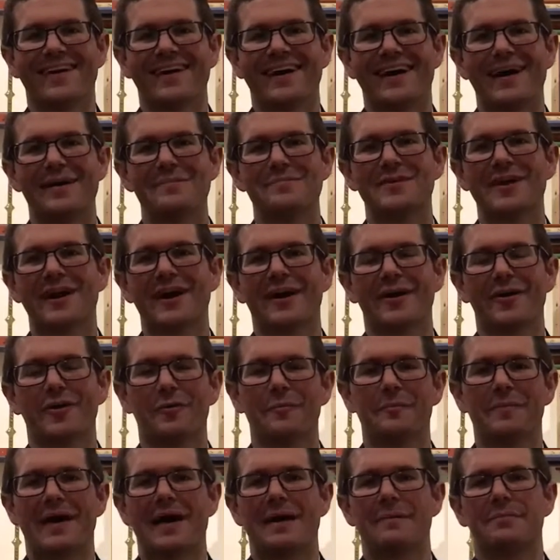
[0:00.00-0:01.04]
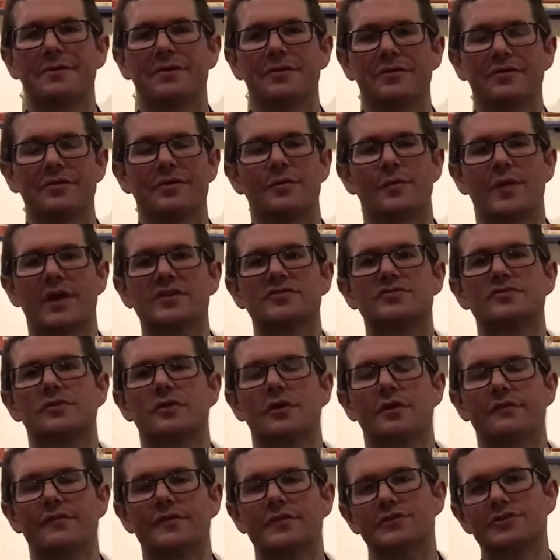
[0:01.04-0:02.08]
I'm Kyle Babin, the rector
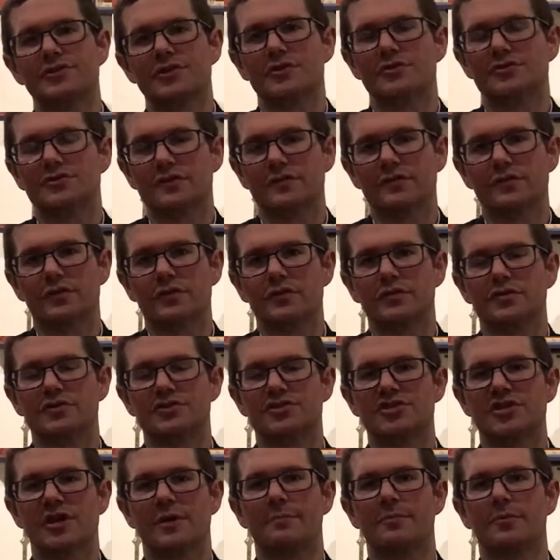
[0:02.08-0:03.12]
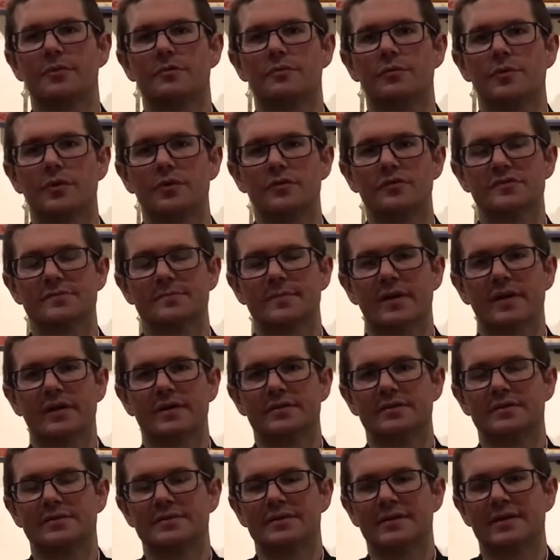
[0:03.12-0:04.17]
of the Church of the Good Shepherd, Rosemont.
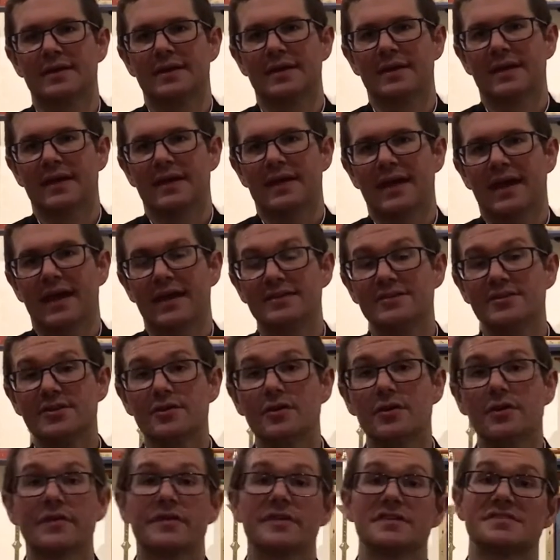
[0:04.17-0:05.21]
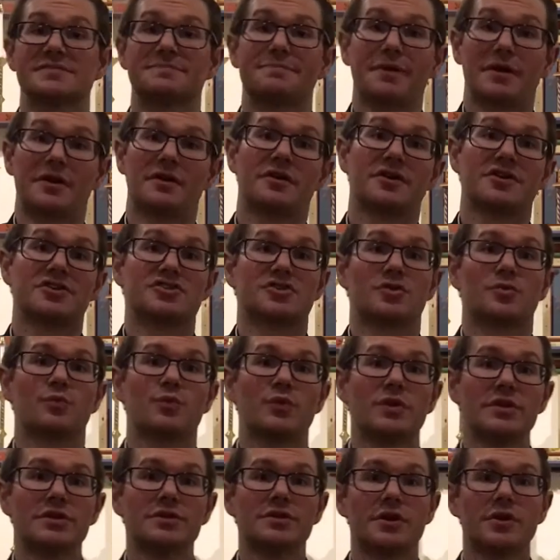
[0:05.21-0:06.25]
And here in this parish,
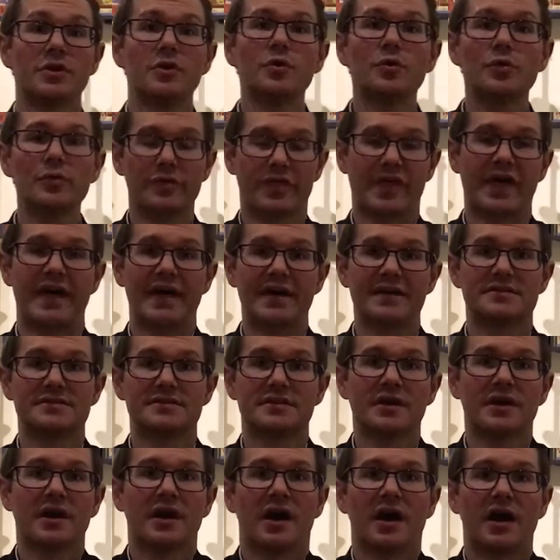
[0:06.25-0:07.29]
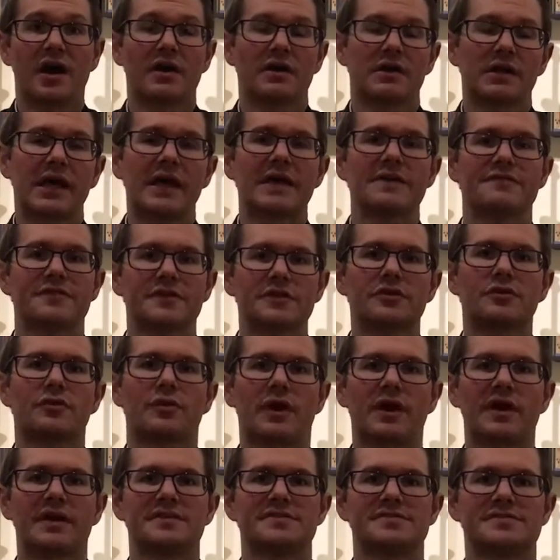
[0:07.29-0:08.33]
we know that our life in
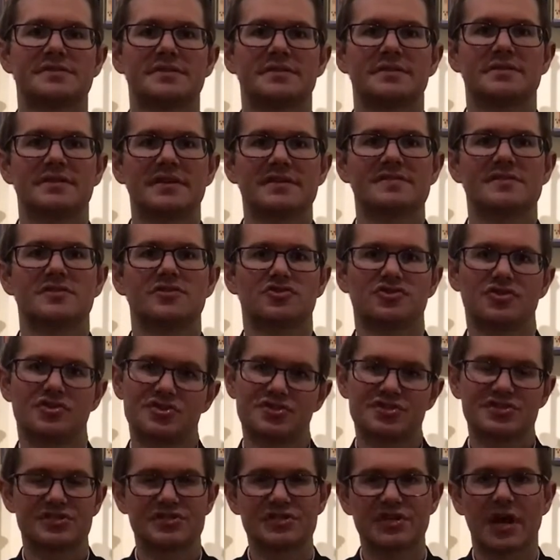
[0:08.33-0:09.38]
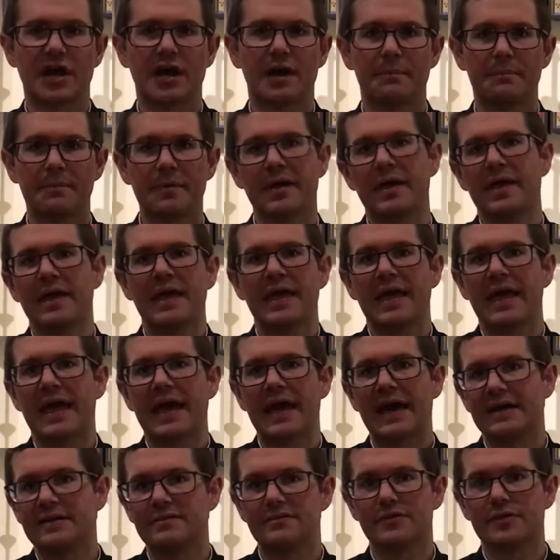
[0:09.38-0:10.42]
Christ doesn't just stop
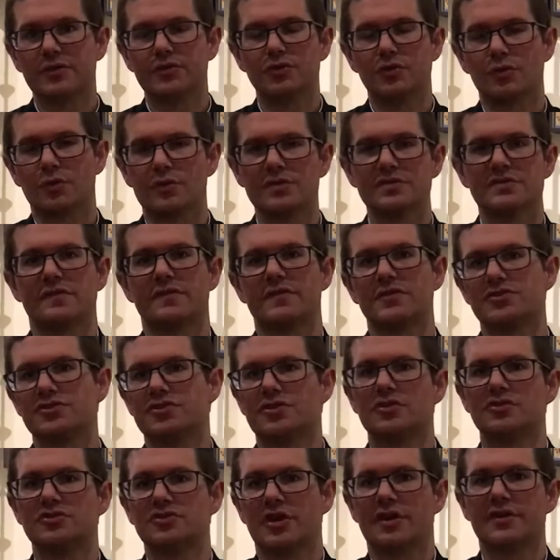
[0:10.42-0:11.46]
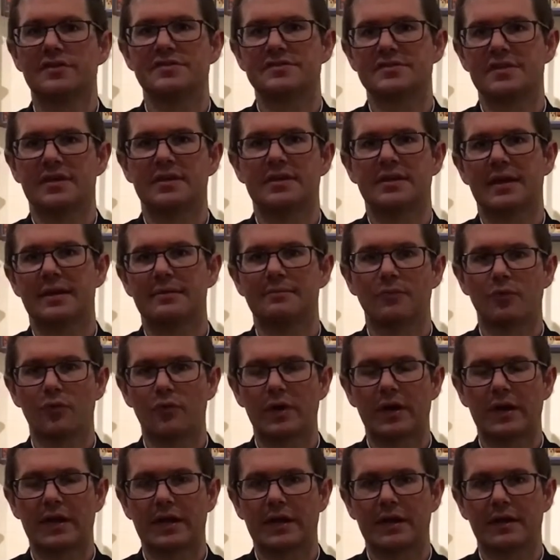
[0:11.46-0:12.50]
at the doors of the church on Sunday
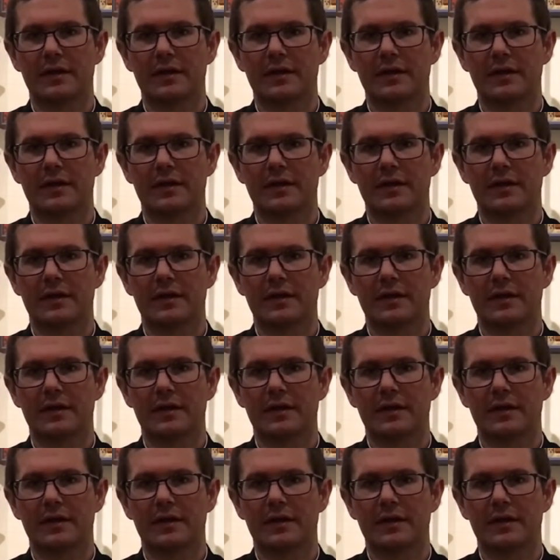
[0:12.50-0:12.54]
morning,